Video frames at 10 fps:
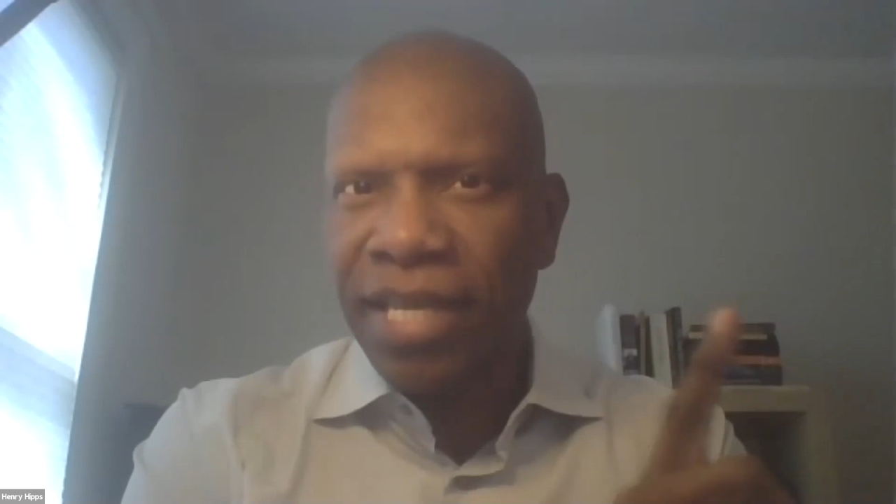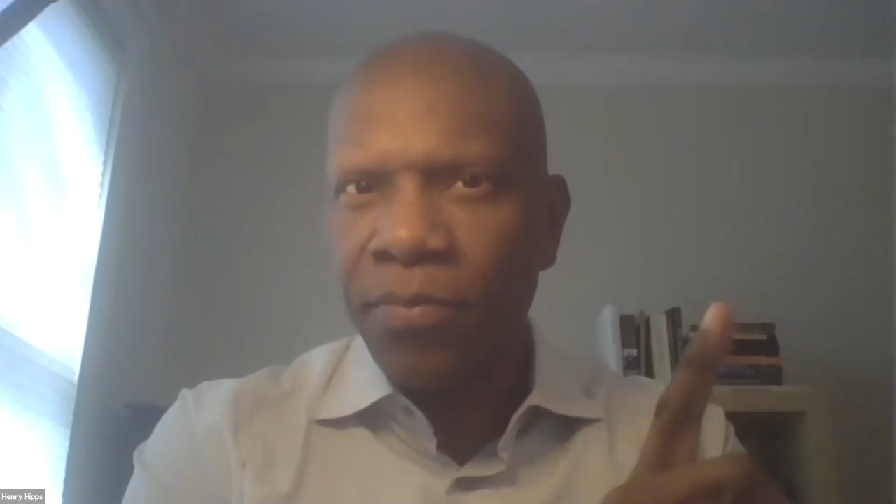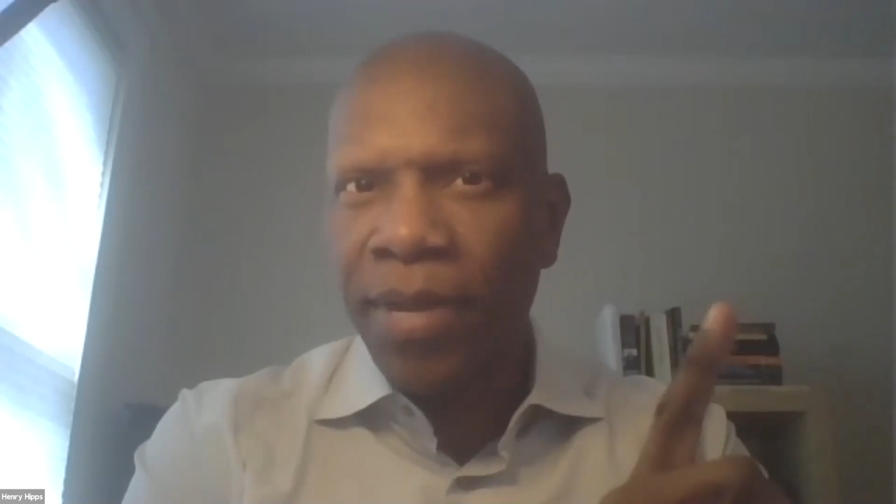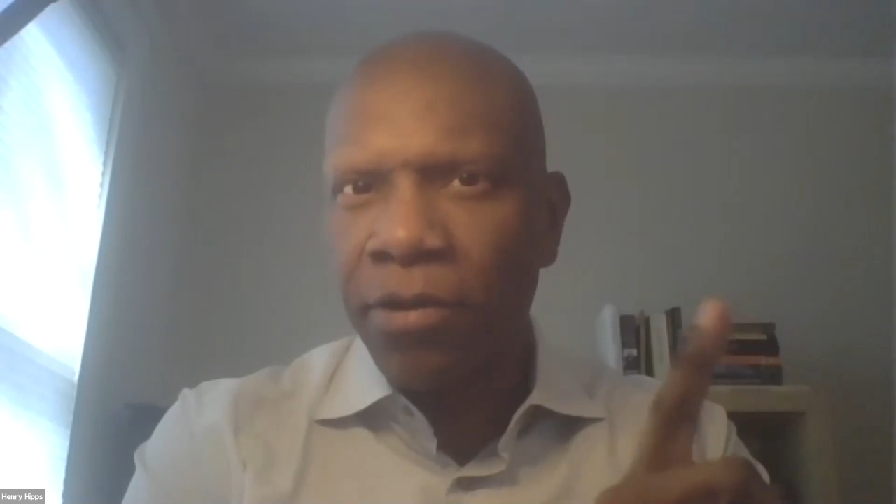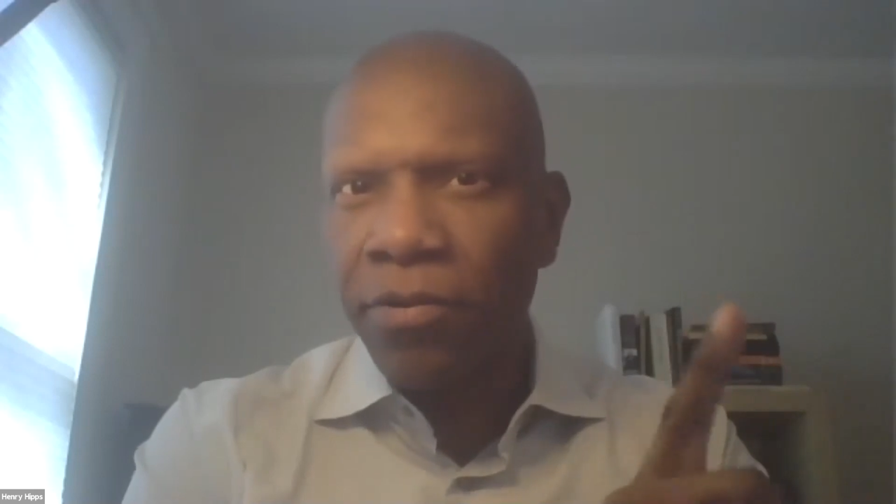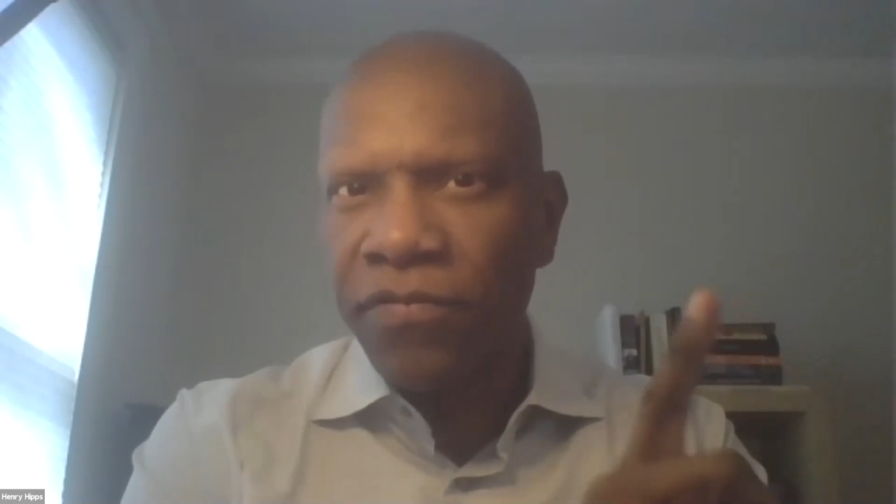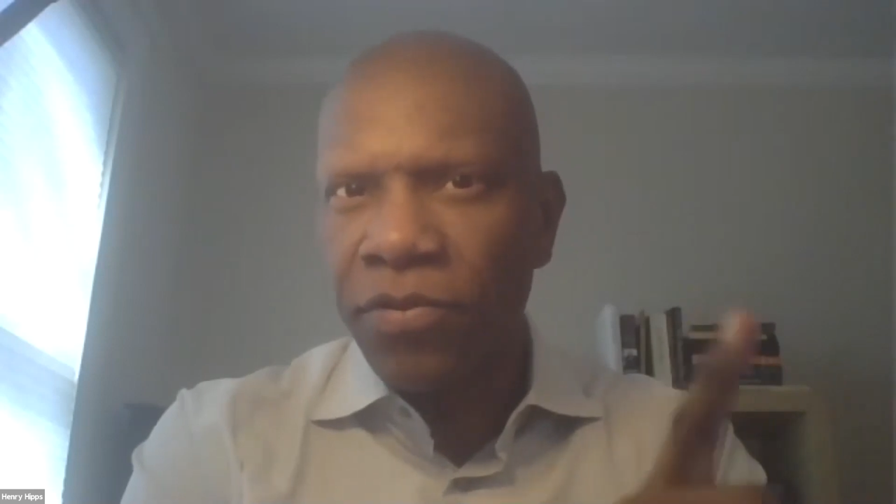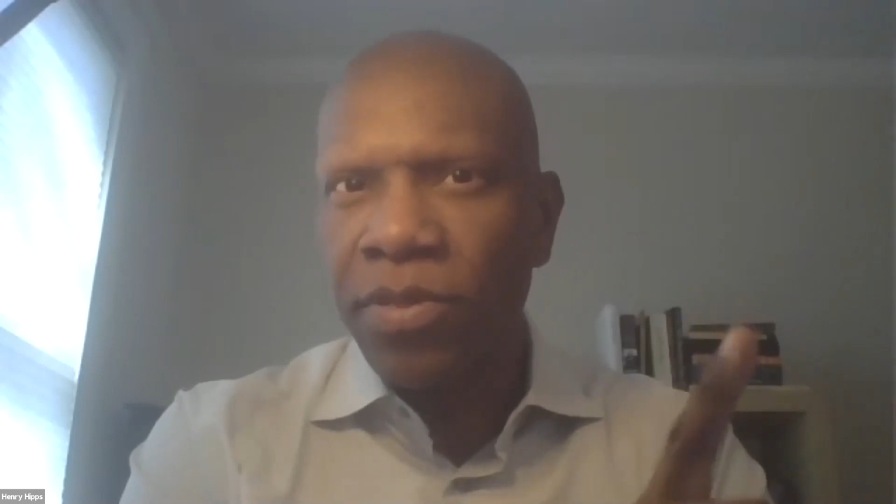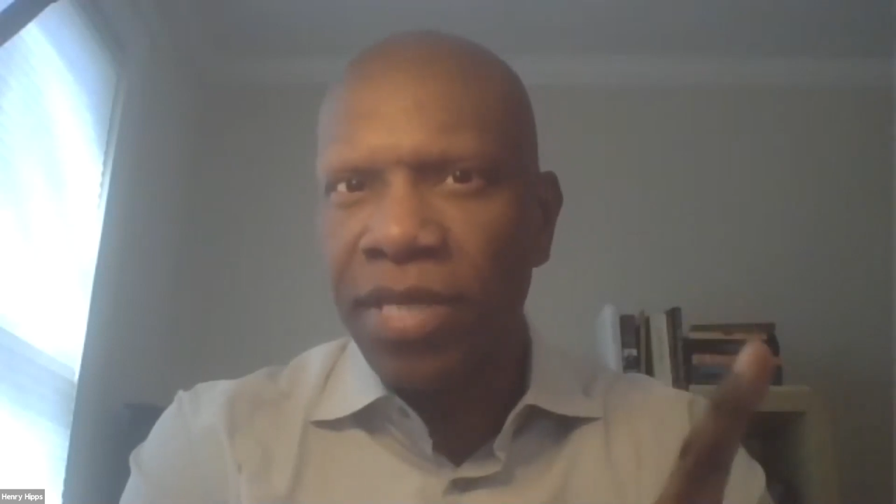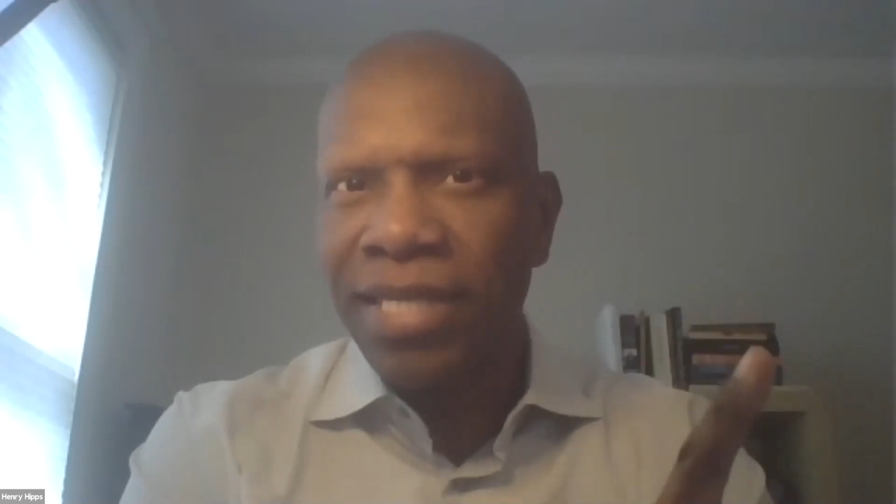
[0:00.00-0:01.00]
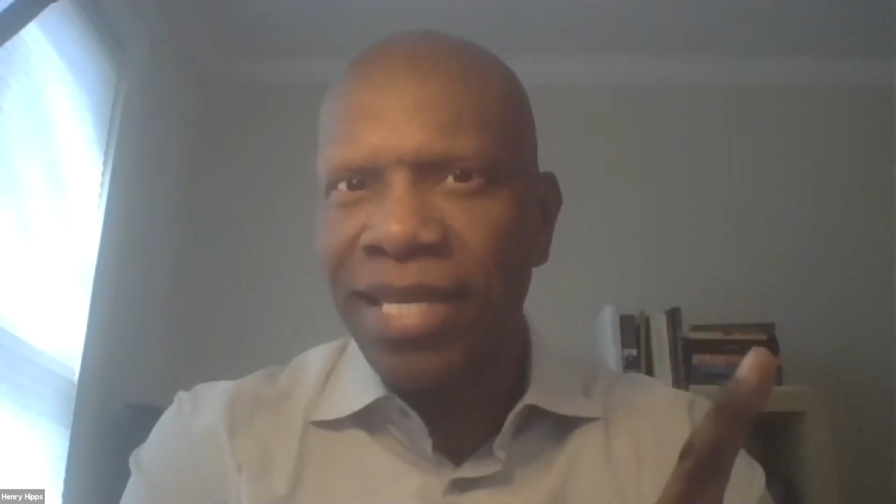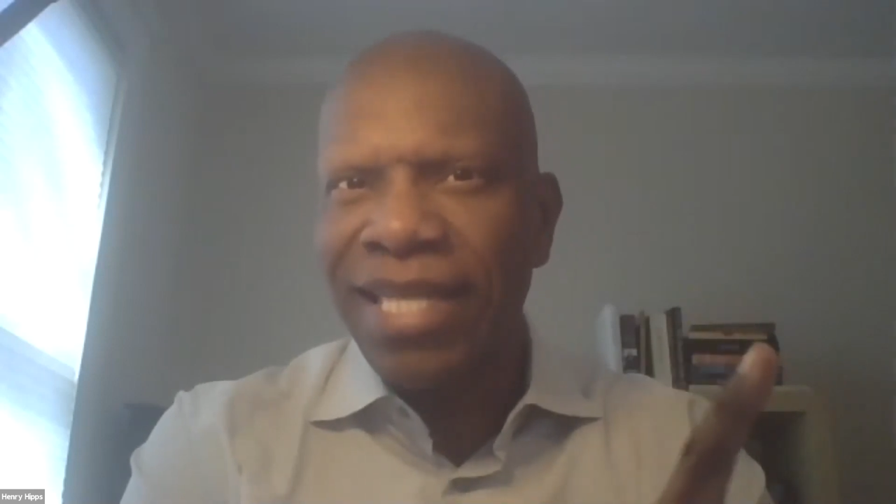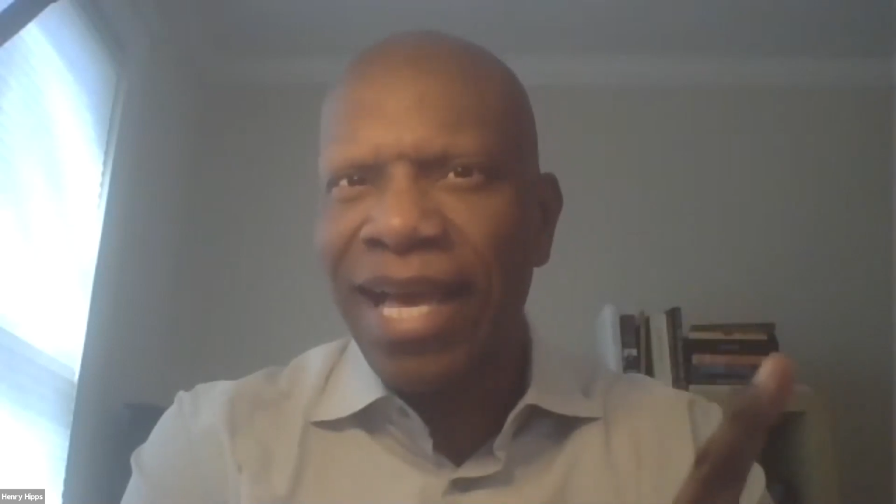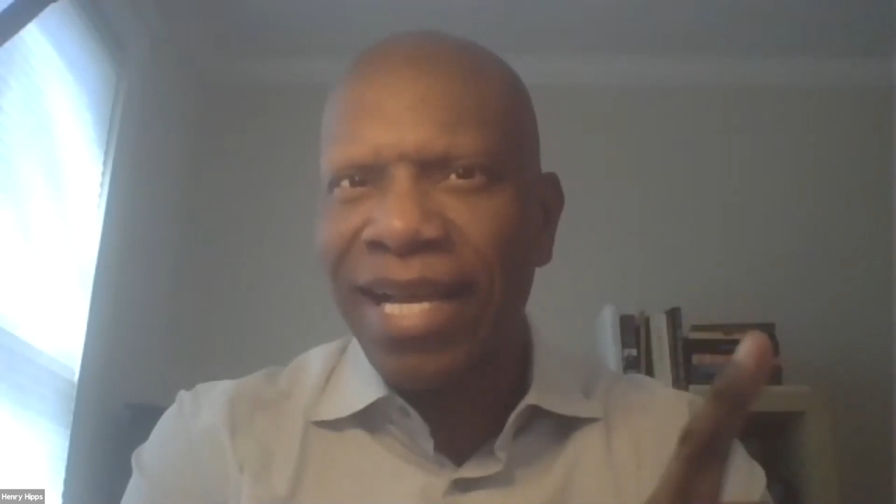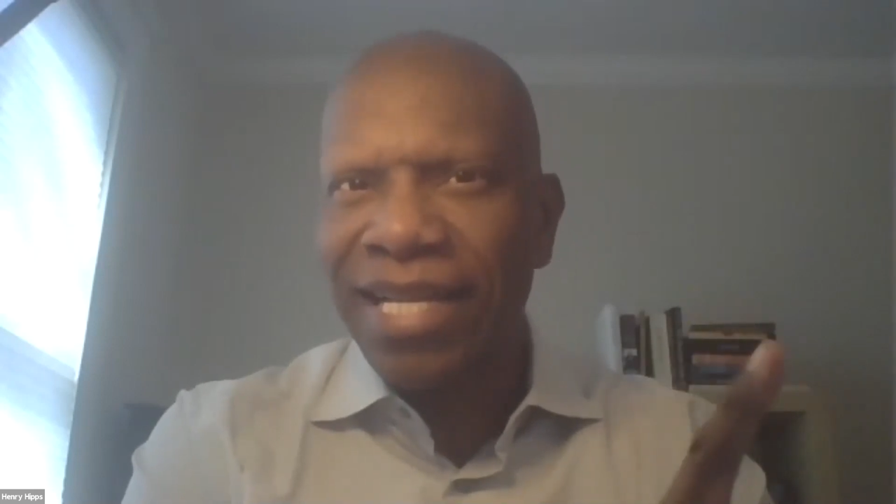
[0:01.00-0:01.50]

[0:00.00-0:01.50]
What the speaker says: and the power of youth in that